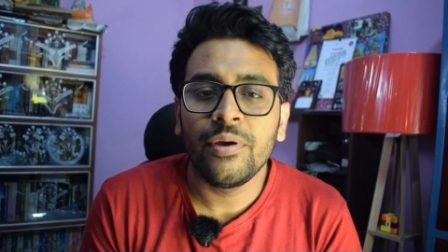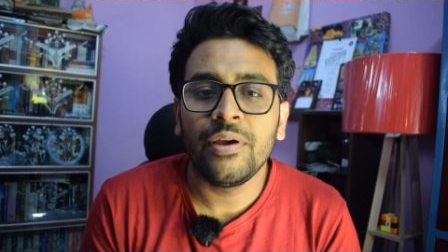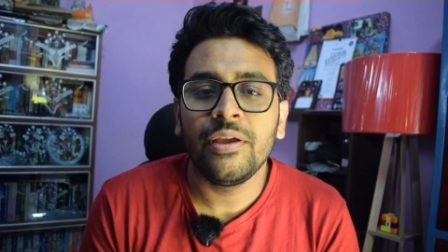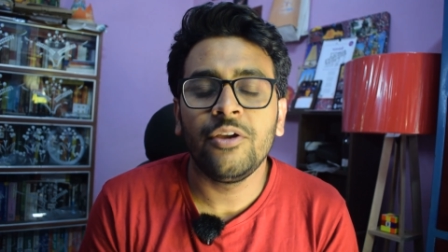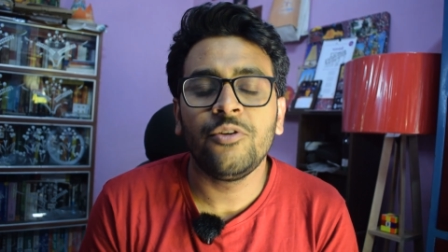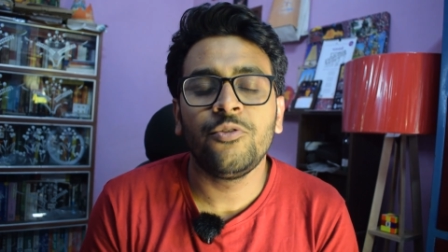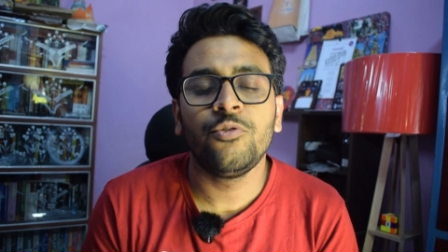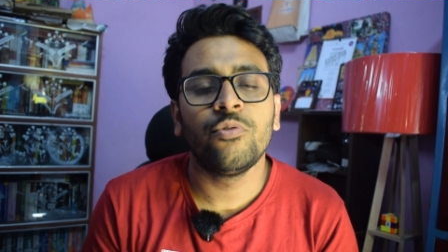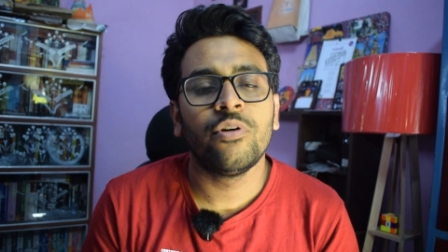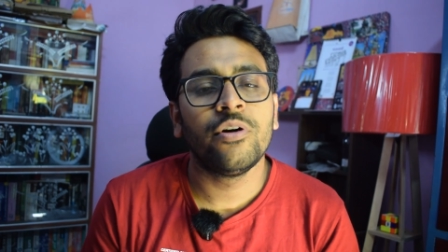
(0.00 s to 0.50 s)

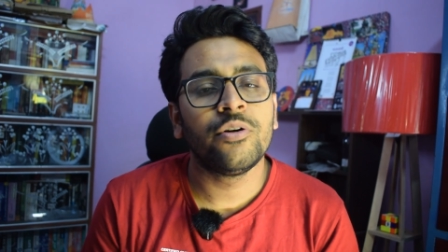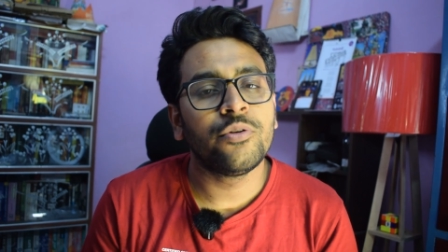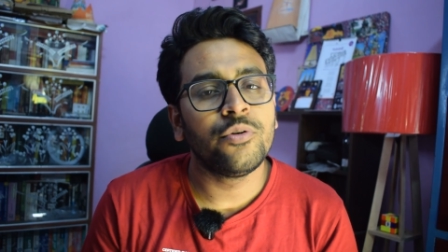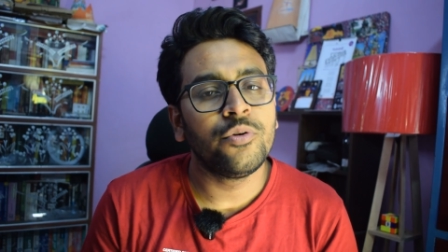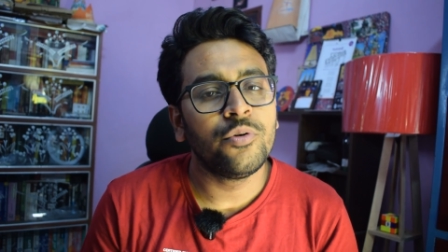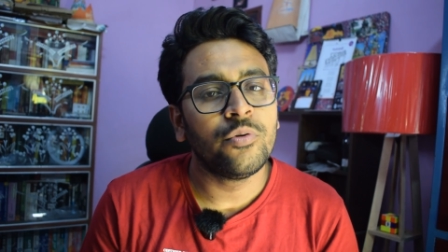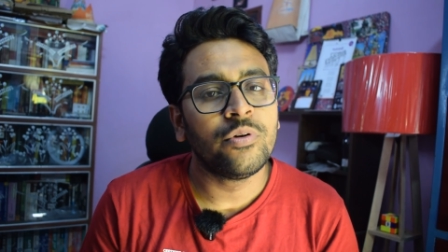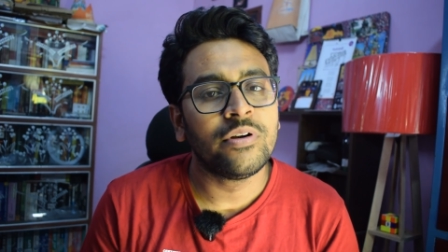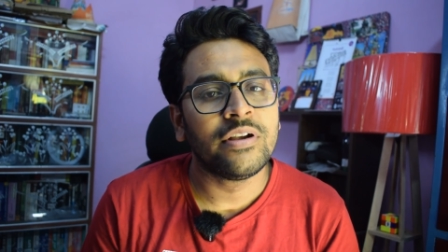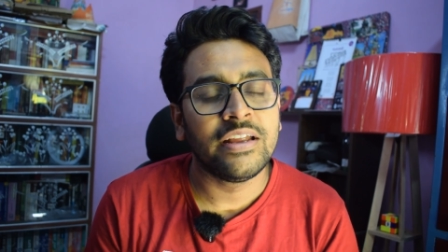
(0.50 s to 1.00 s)
If you want to
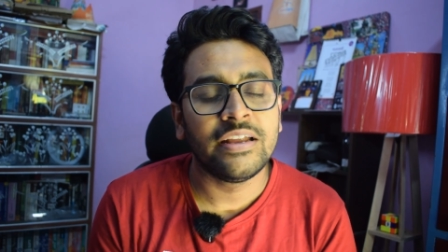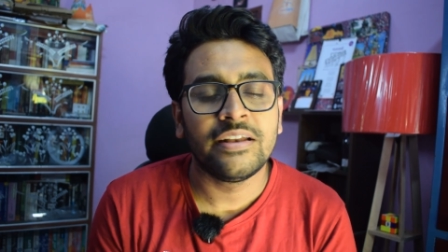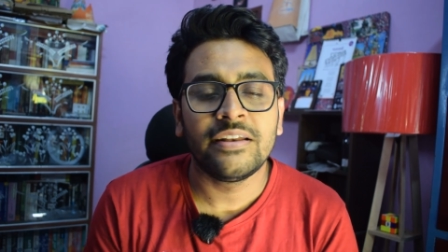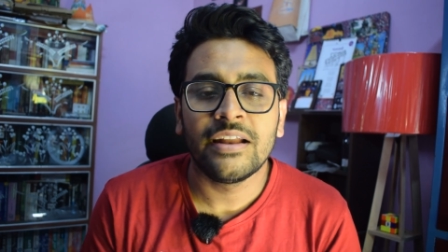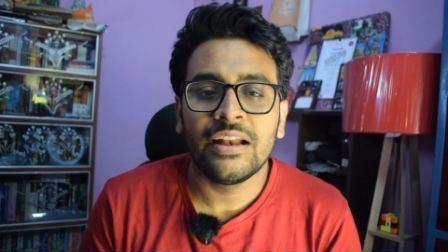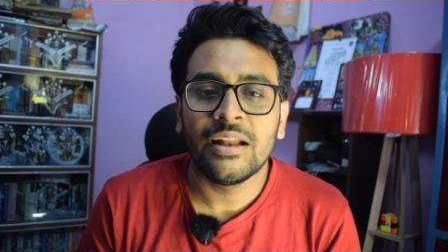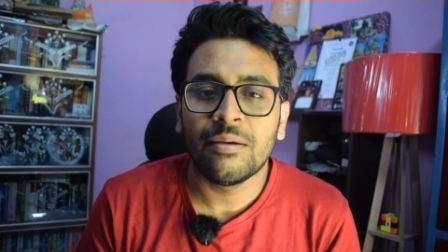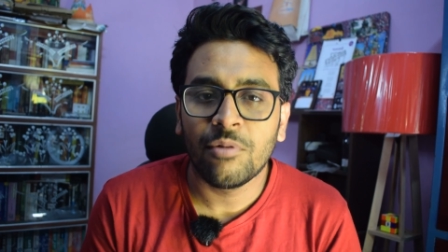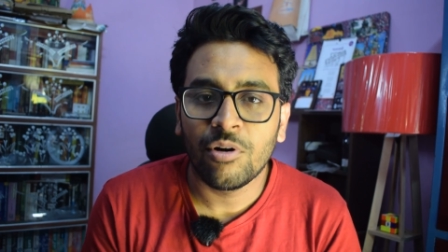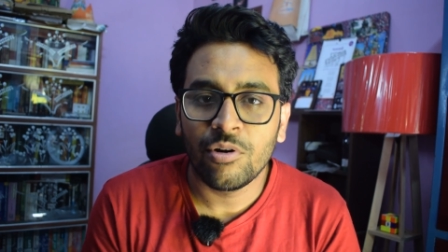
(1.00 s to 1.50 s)
know
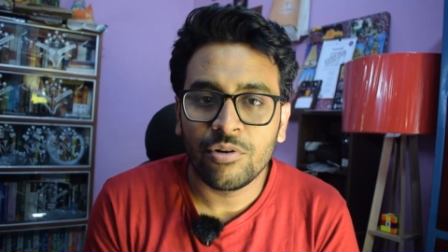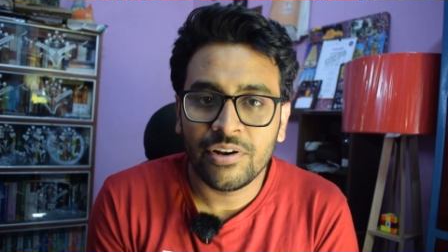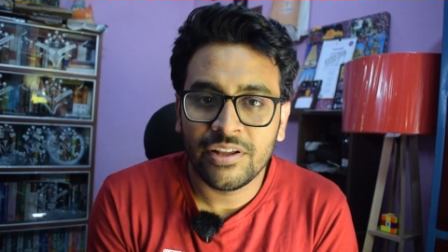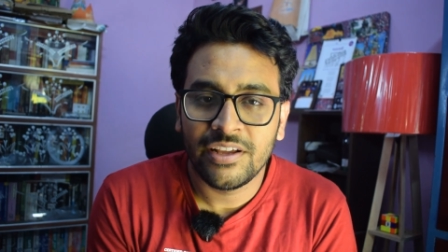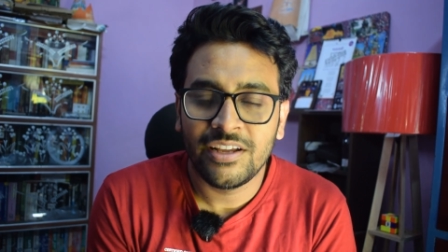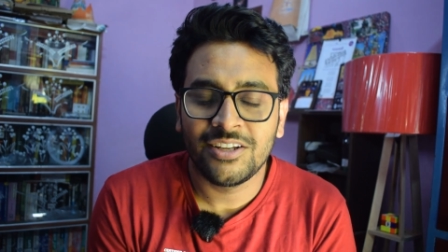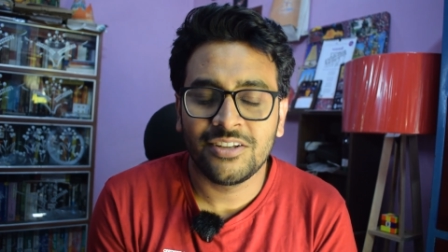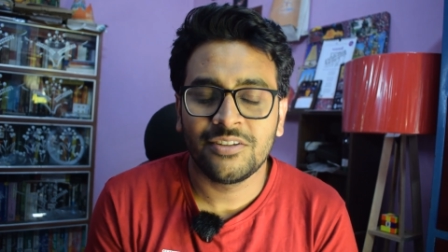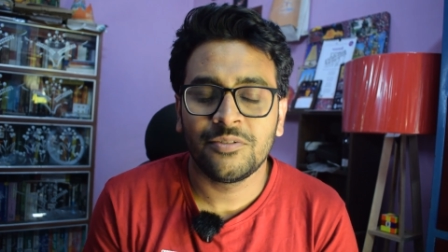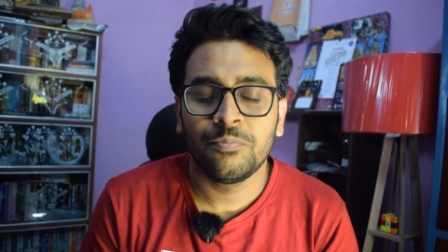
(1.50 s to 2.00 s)
detail about
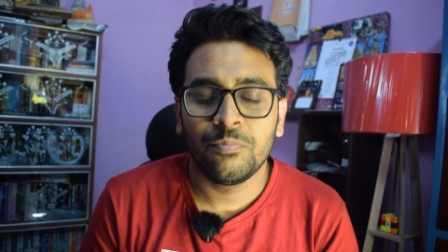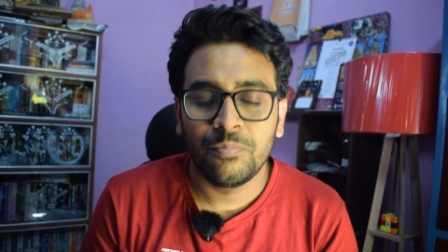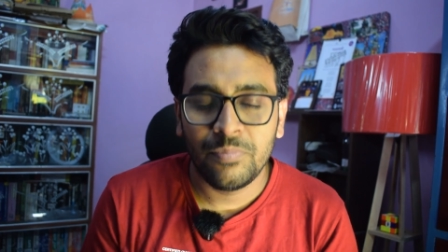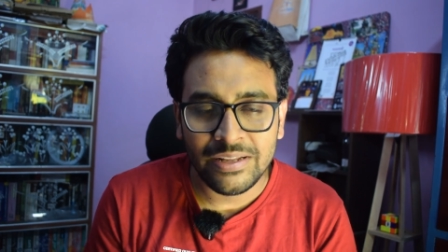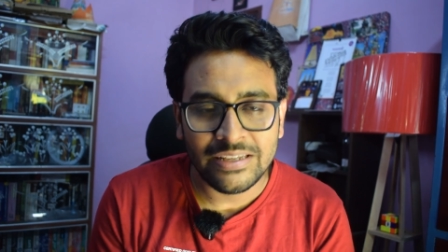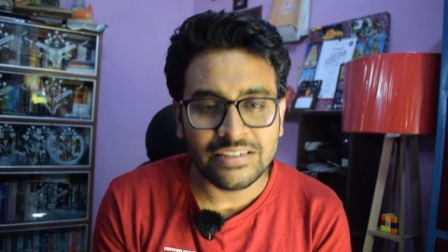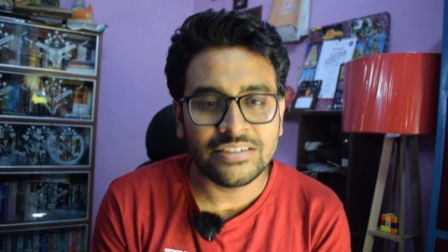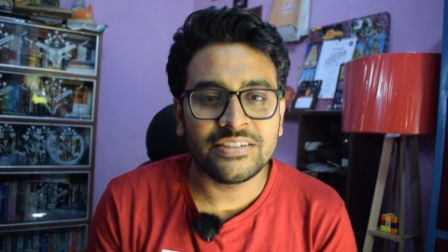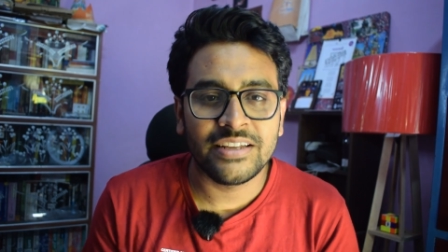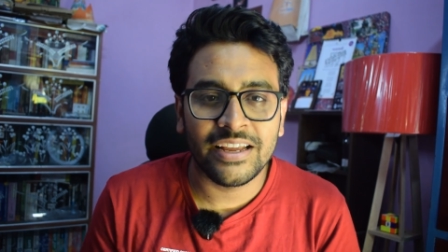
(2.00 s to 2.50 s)
it,
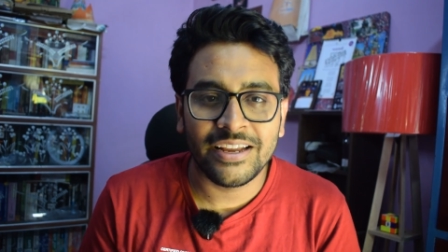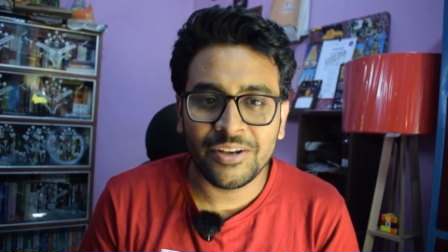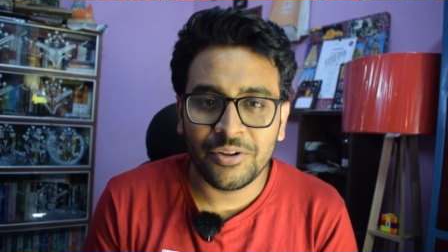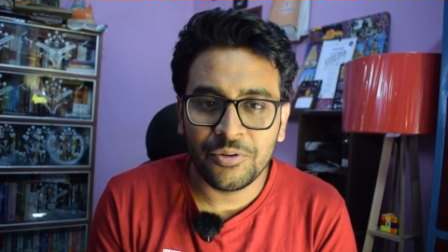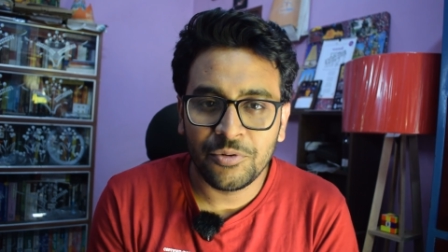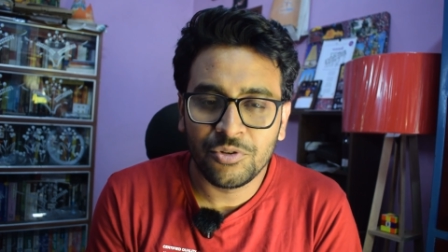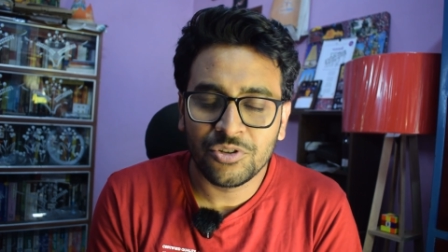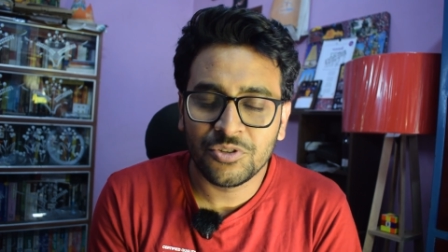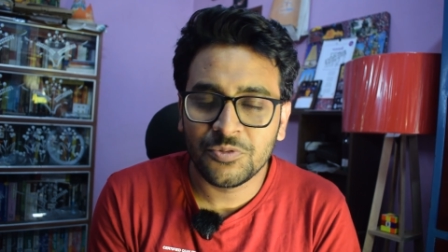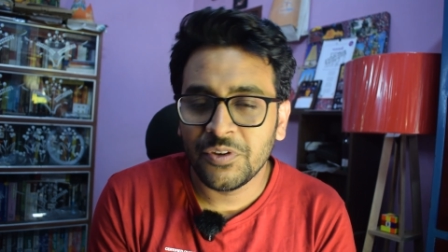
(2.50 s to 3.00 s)
please stay
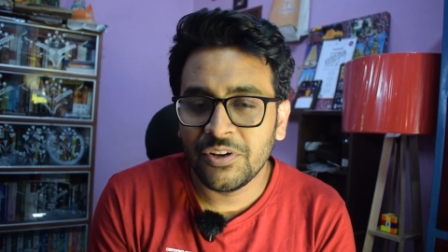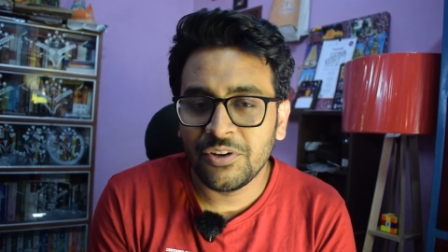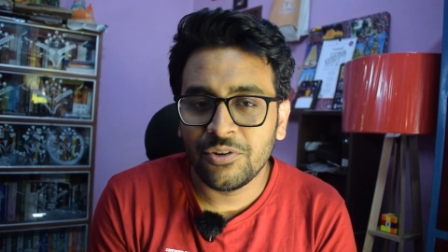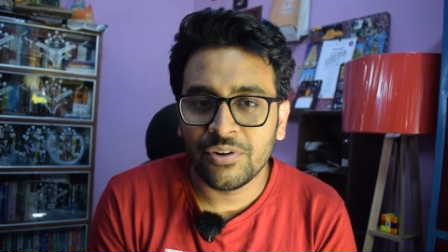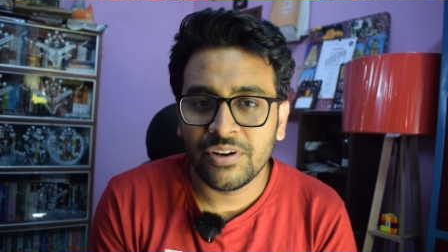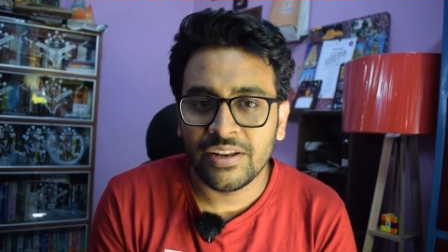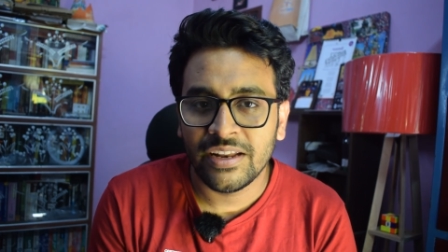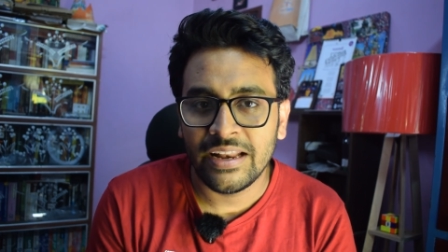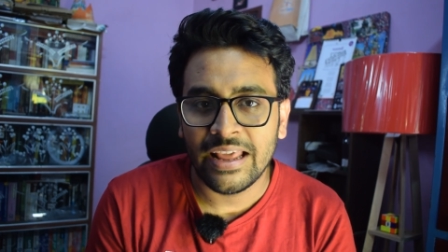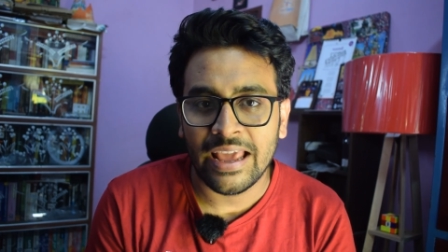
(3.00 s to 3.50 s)
tuned this
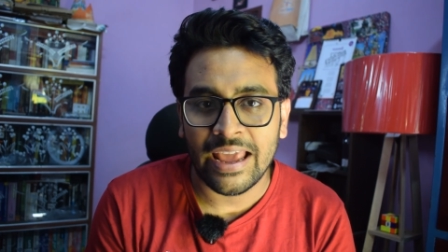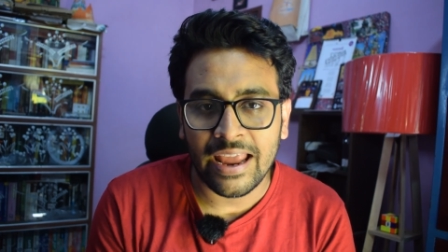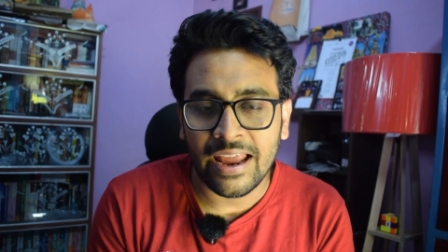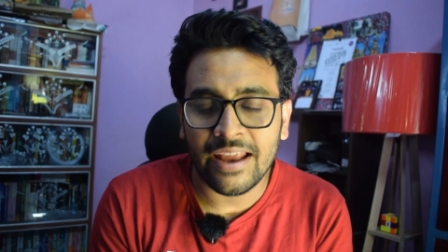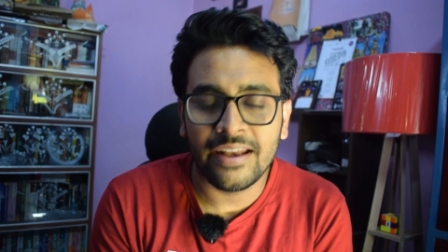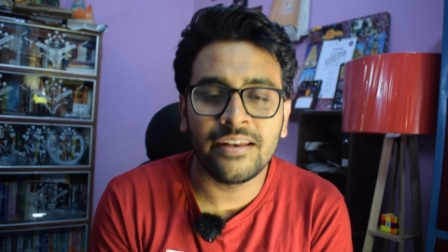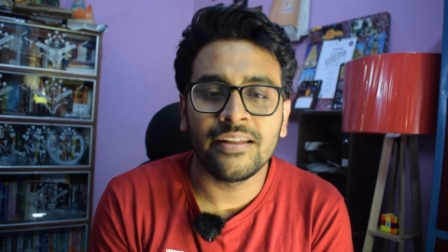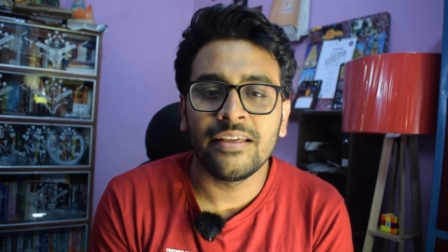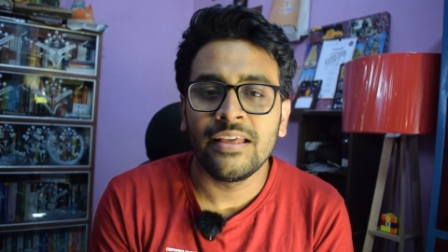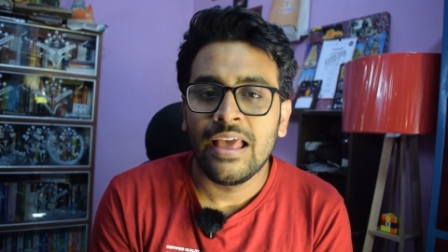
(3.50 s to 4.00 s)
video till
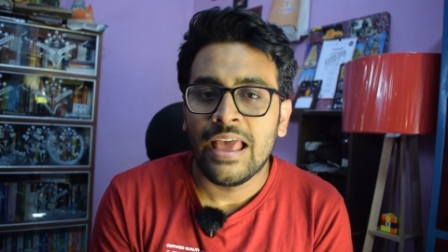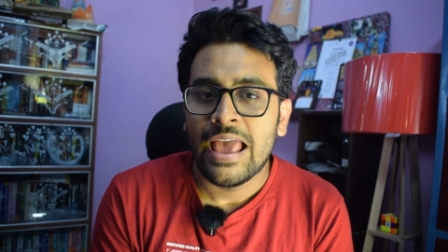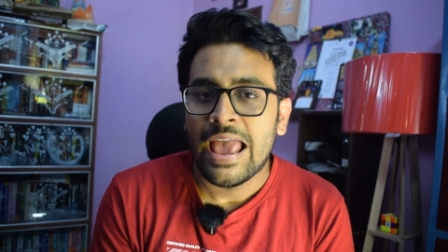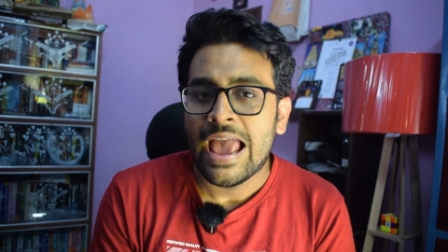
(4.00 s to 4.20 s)
end.